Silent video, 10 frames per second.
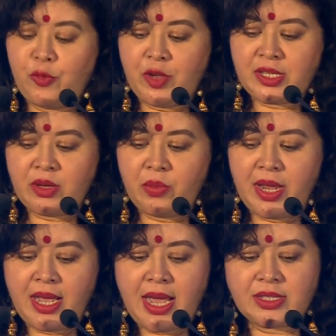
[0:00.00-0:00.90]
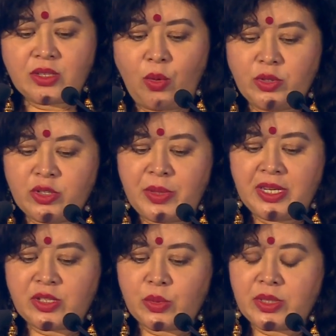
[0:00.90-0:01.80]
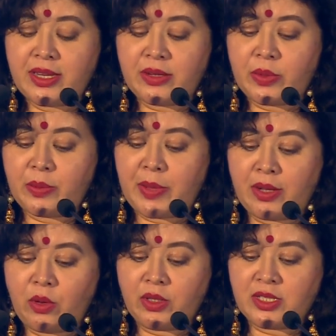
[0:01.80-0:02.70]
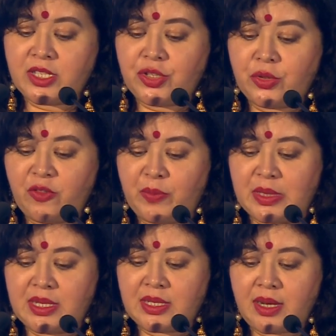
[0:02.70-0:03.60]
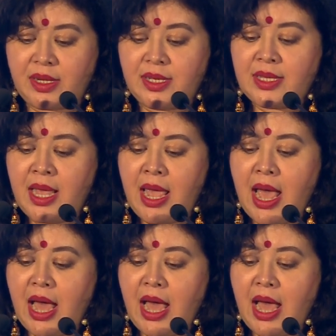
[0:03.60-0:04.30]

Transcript: Professor Ray has also been associated with Bengal Institute of Business Studies